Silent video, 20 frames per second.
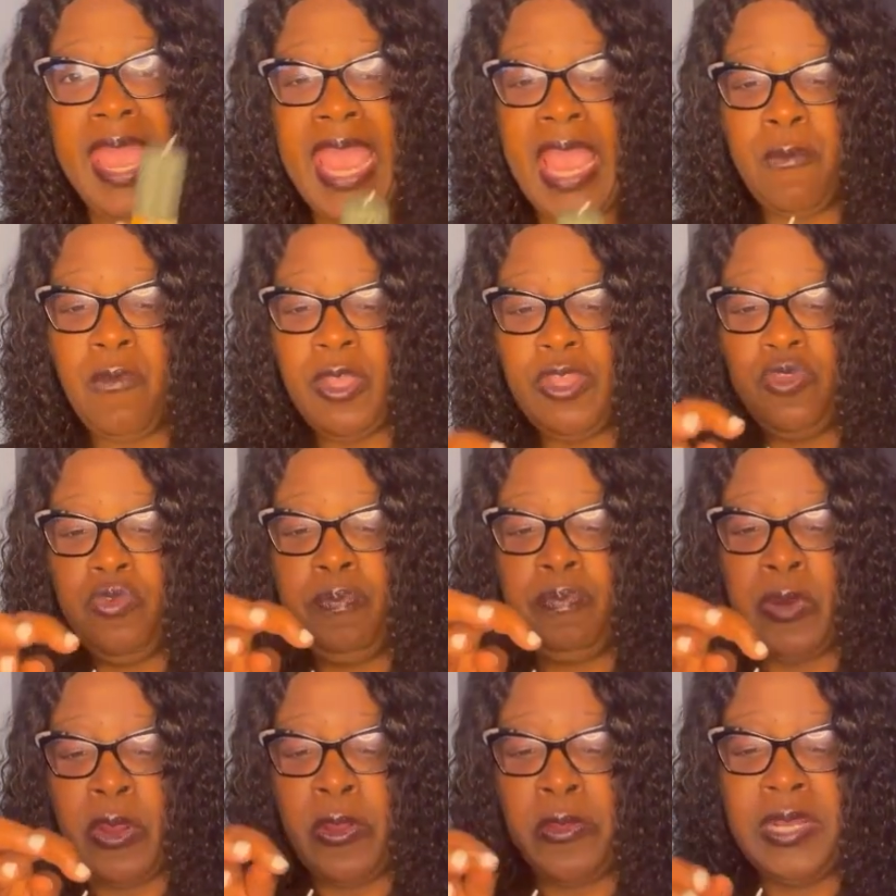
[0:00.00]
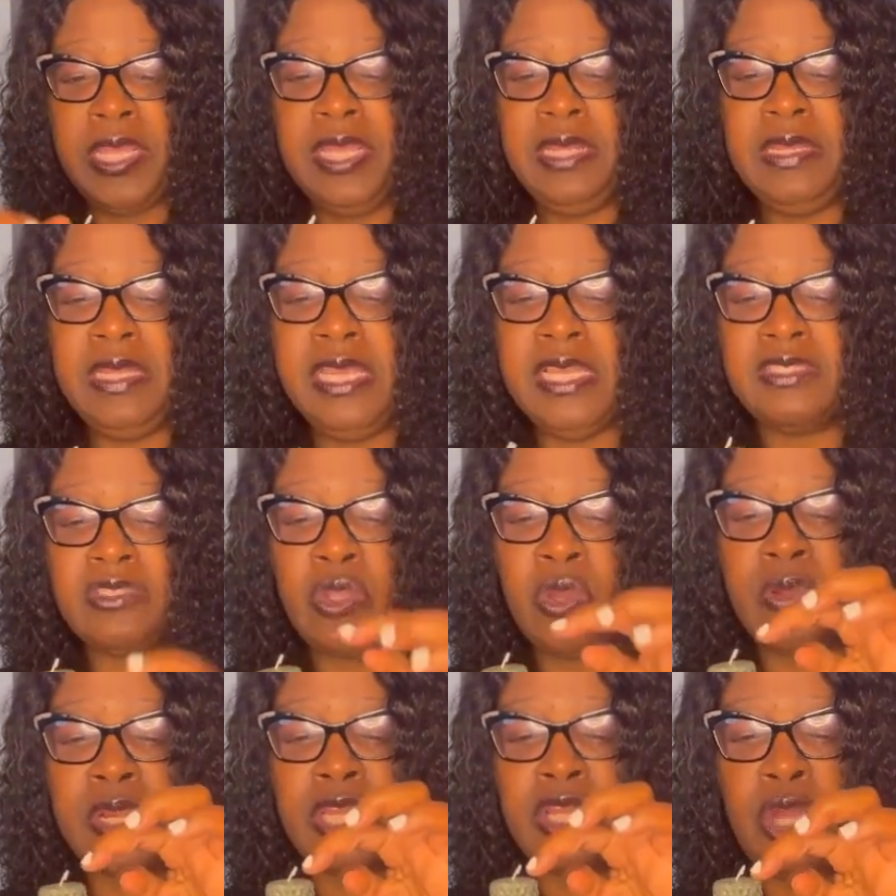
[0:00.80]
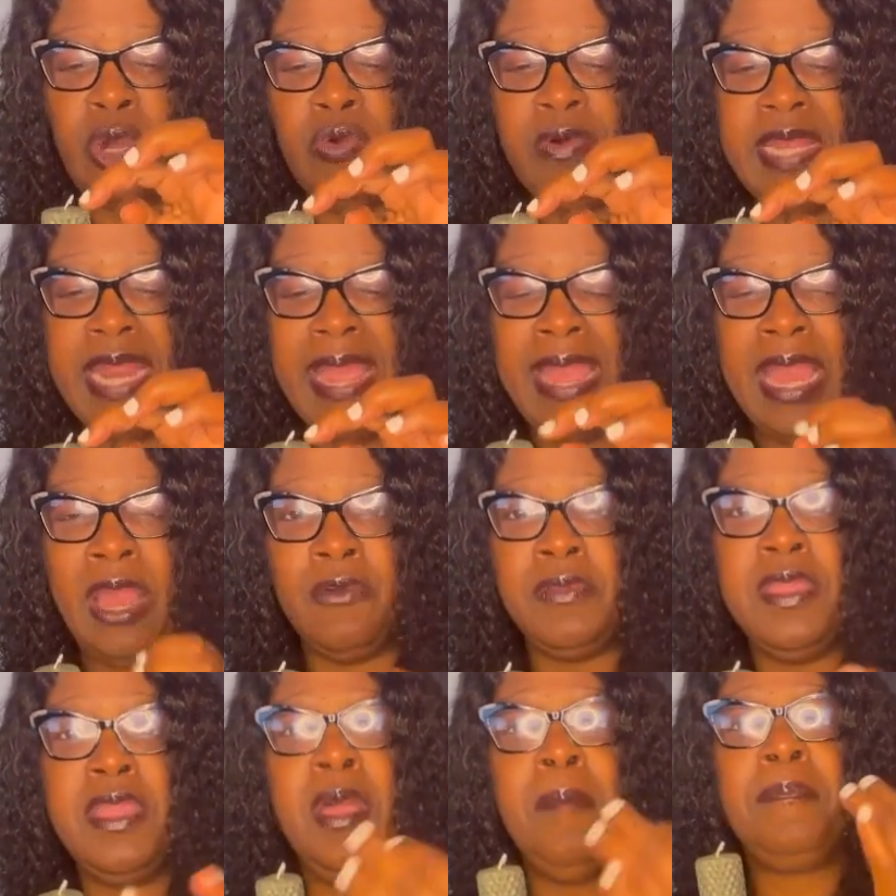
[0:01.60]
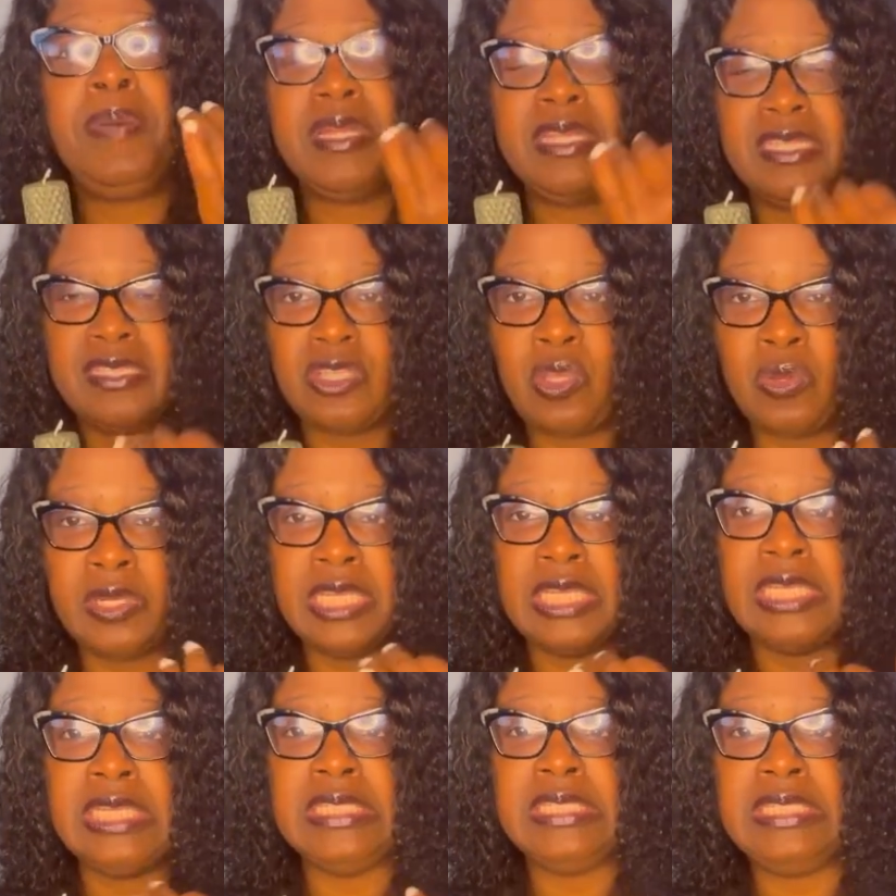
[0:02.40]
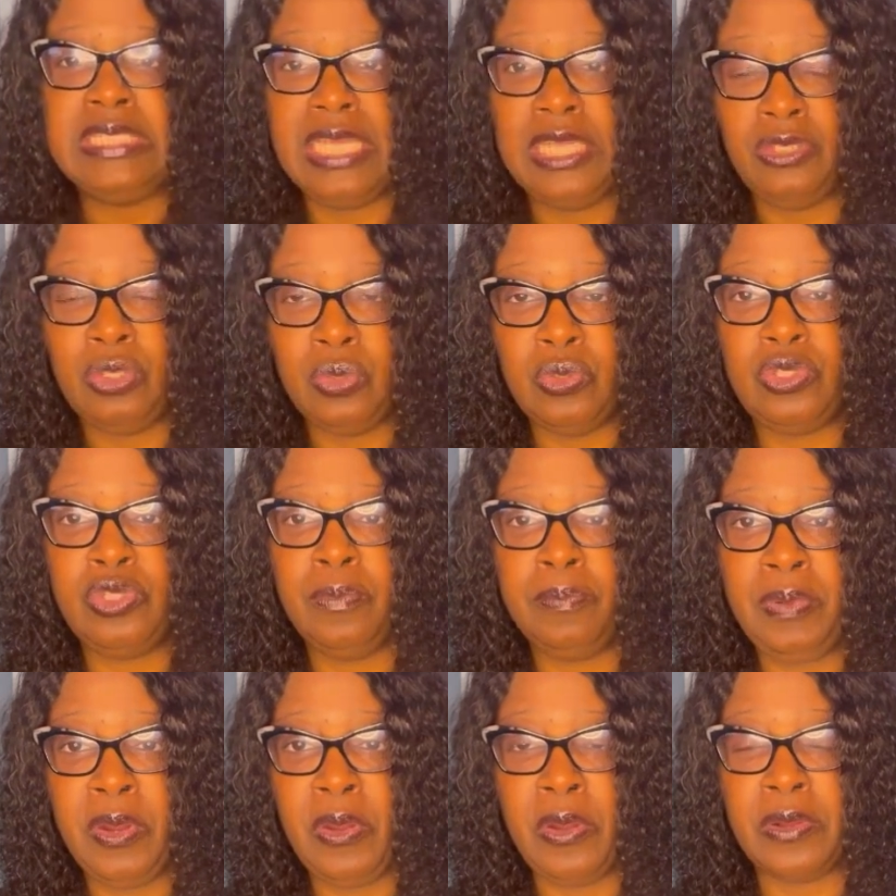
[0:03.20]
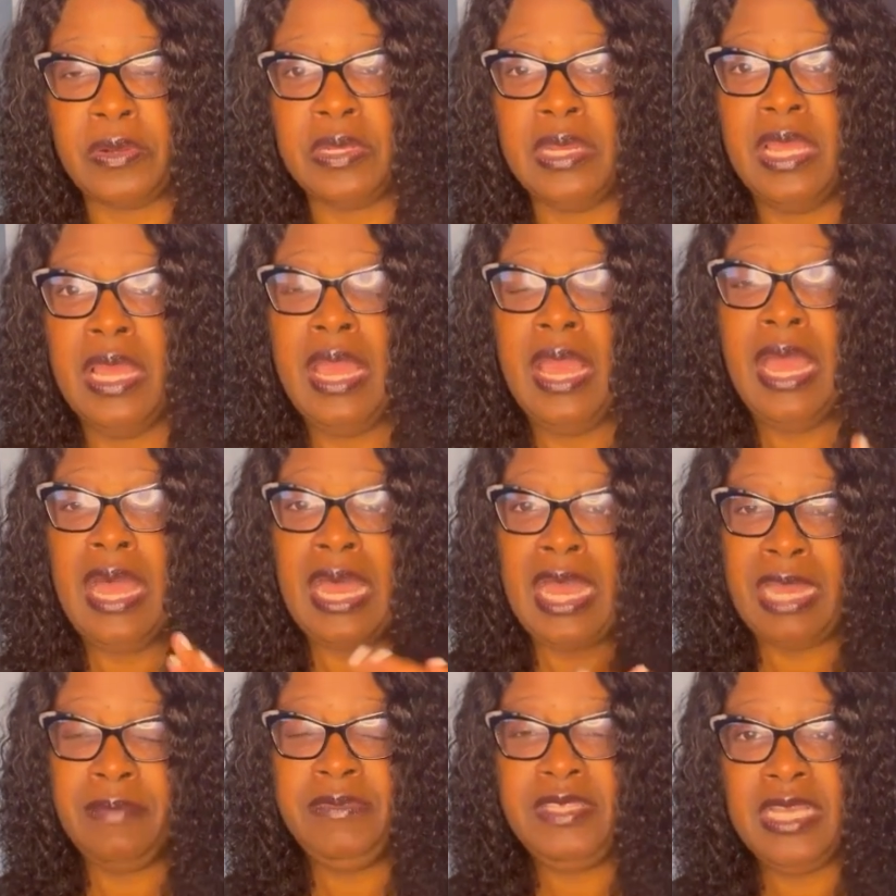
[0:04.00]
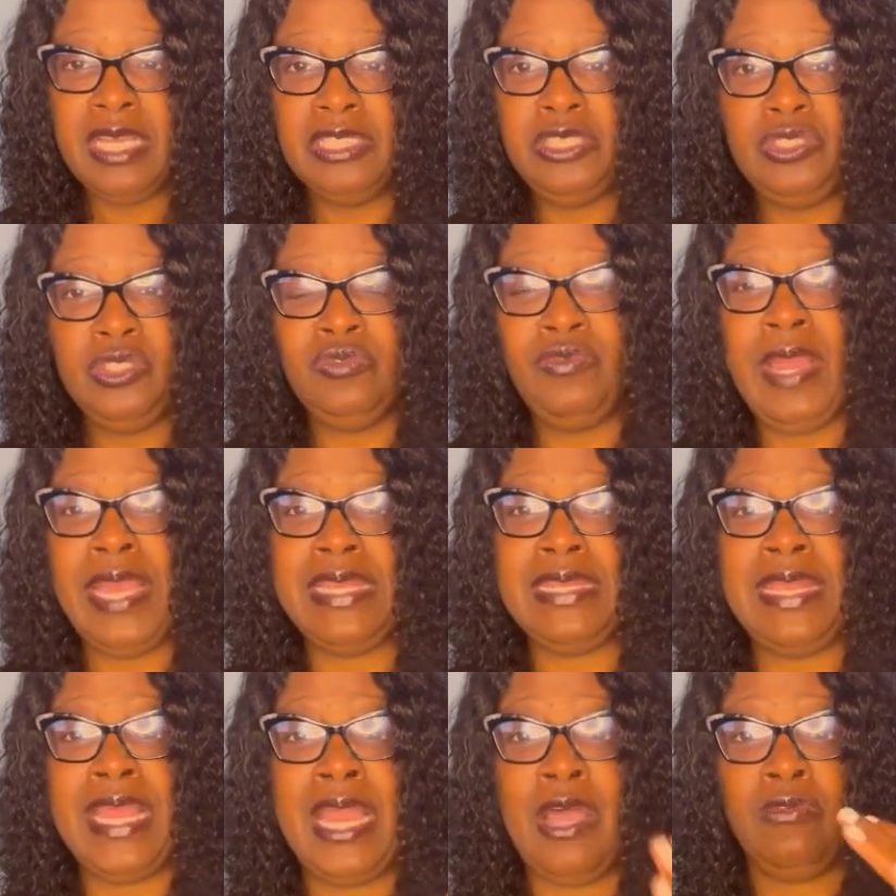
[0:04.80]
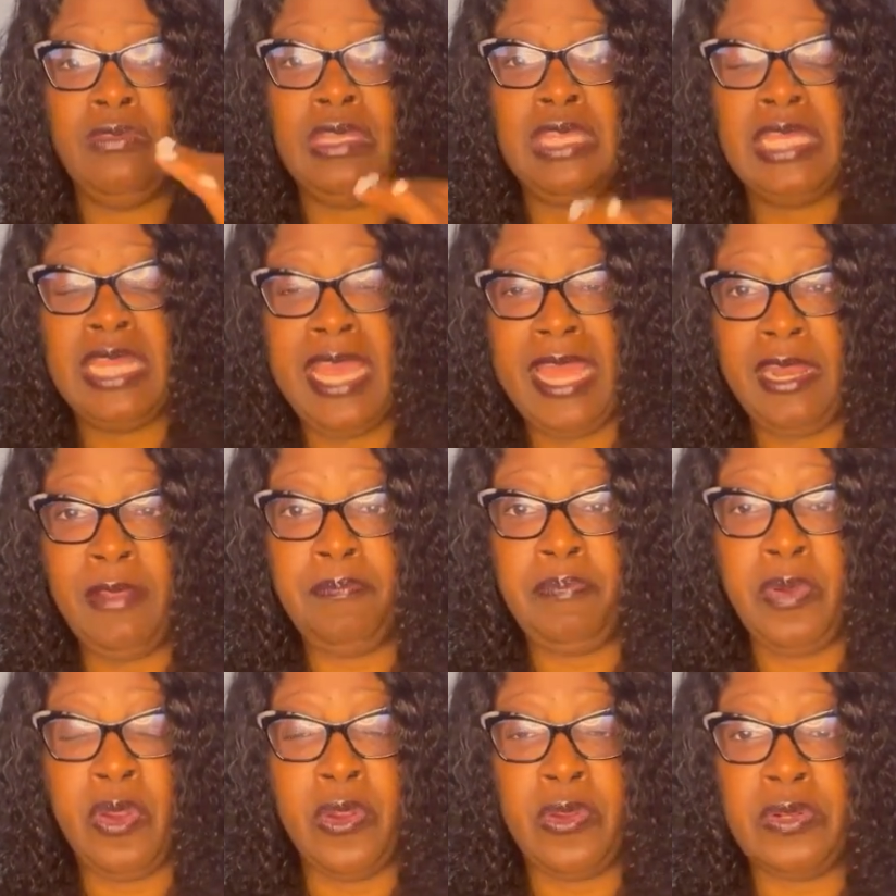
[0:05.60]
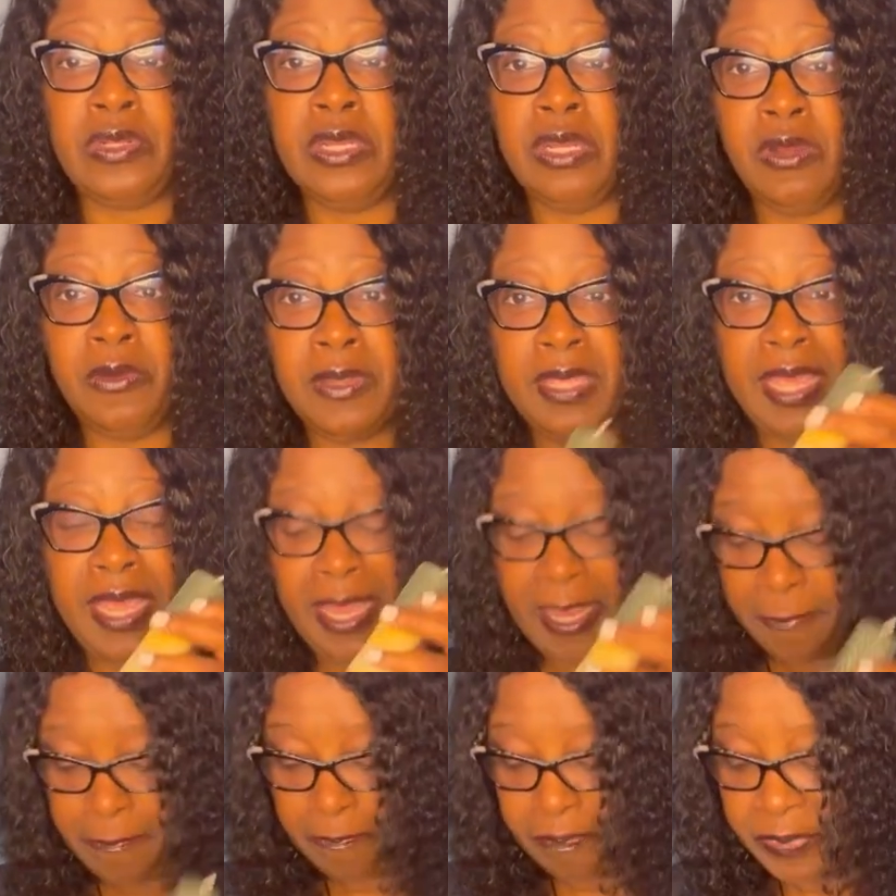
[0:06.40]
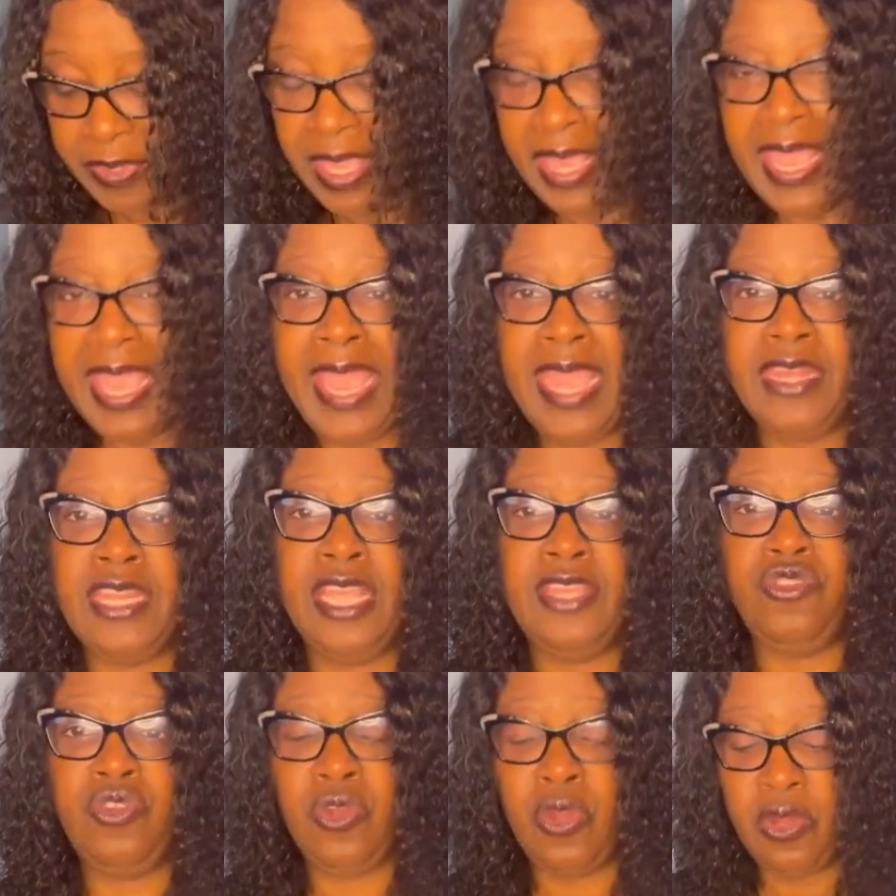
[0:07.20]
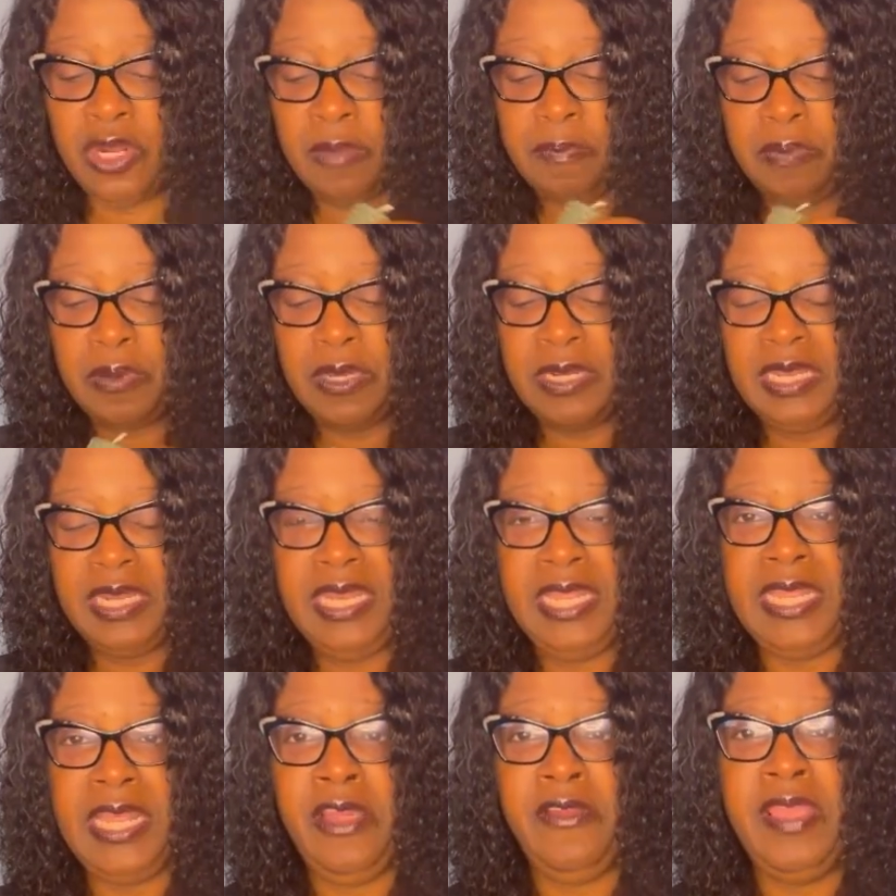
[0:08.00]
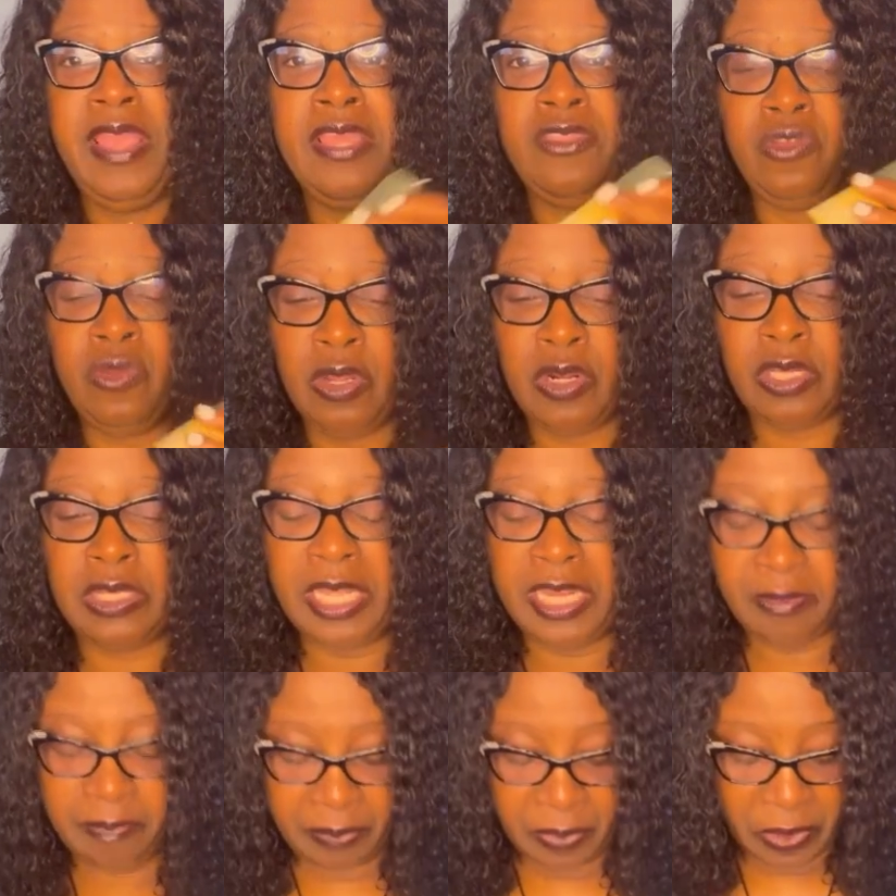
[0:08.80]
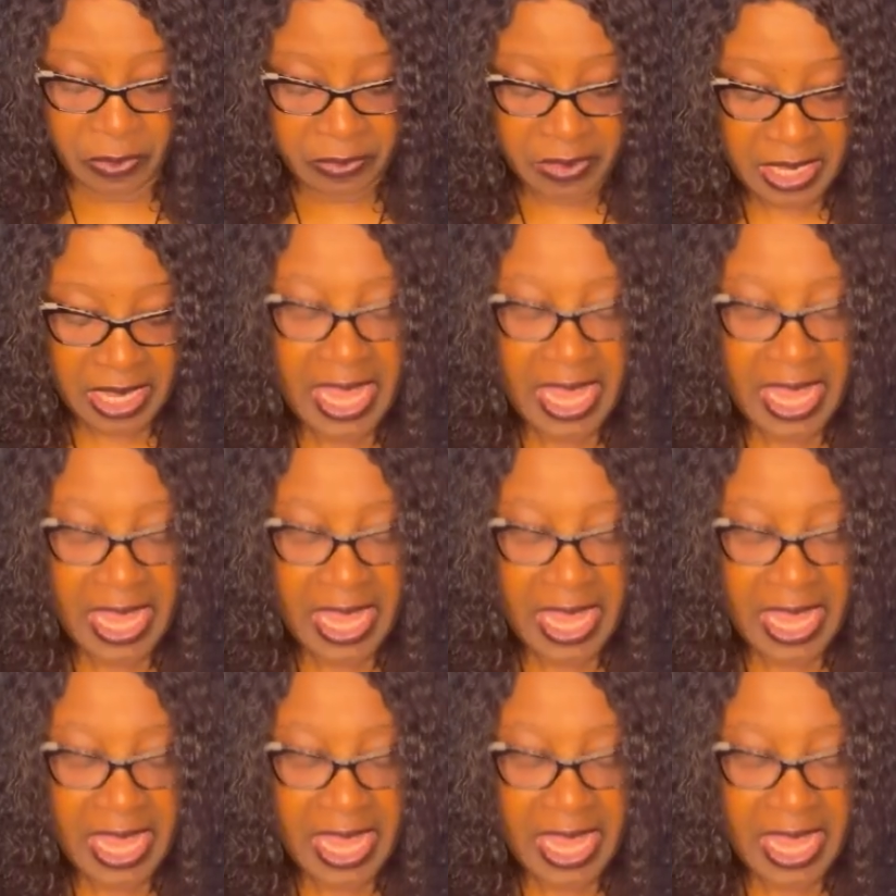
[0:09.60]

And when you burn it, it's going to go down, but it's going to continue to burn. I'm telling you right now, let it burn, okay? And then you're going to put it here and you're going to let it burn.